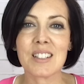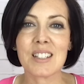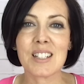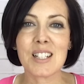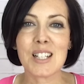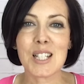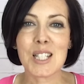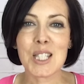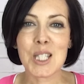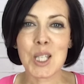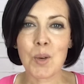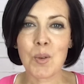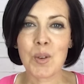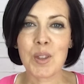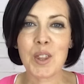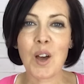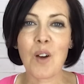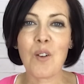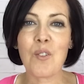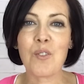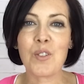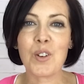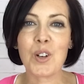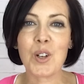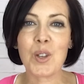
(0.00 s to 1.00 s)
So
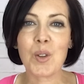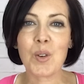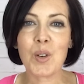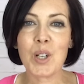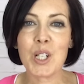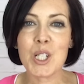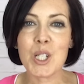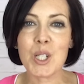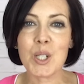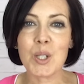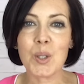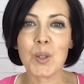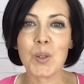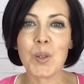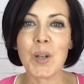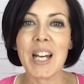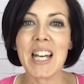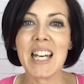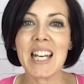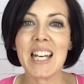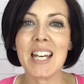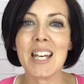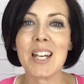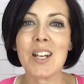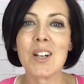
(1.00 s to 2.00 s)
without further ado,
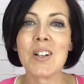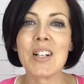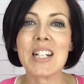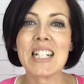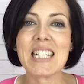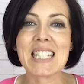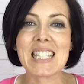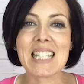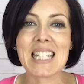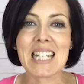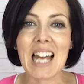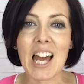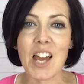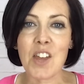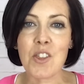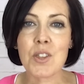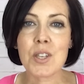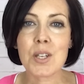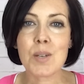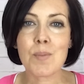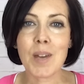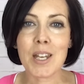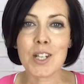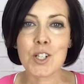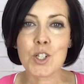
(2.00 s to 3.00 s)
here is the
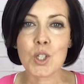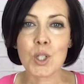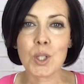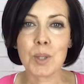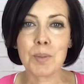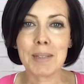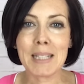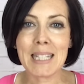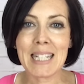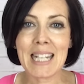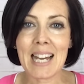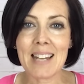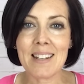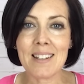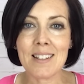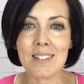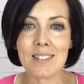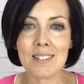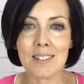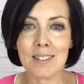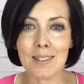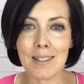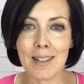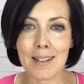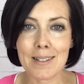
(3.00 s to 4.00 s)
Dimensional
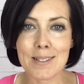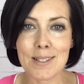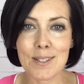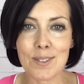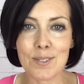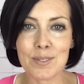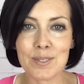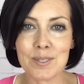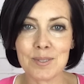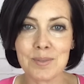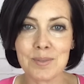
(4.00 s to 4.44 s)
Pleiadian Collective.